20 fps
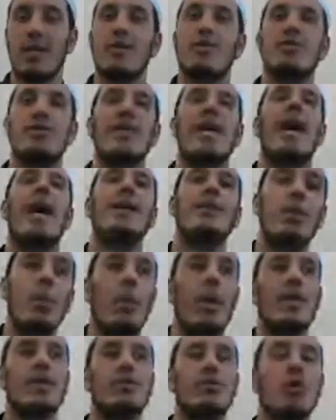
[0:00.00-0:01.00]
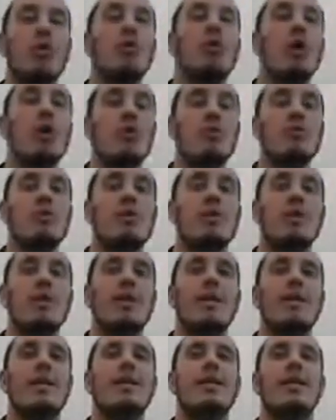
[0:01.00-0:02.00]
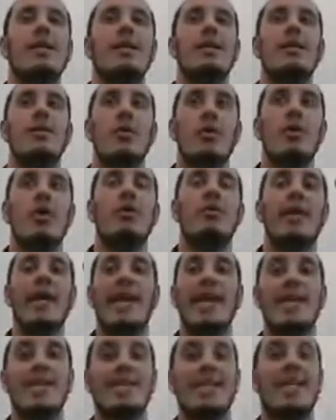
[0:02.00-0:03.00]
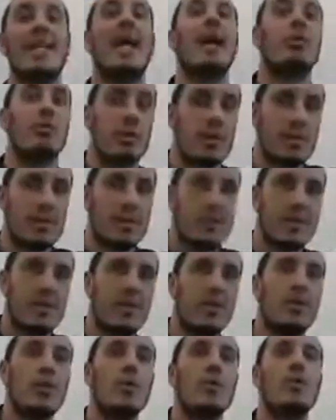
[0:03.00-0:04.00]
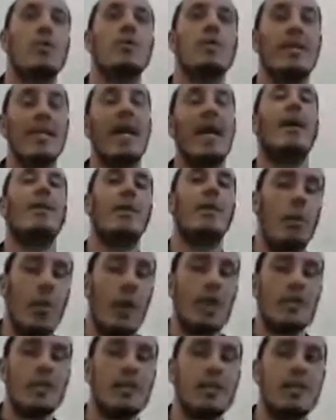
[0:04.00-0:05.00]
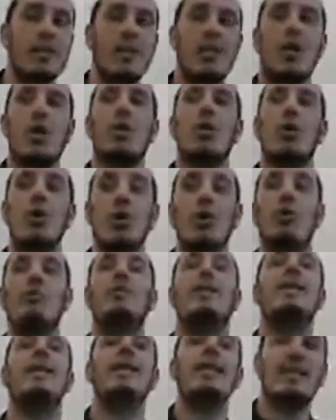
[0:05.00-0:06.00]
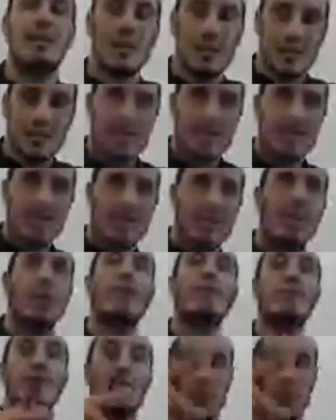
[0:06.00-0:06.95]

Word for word: Because they are the ones who knows who know the ins and outs. They are the ones who know the leaders of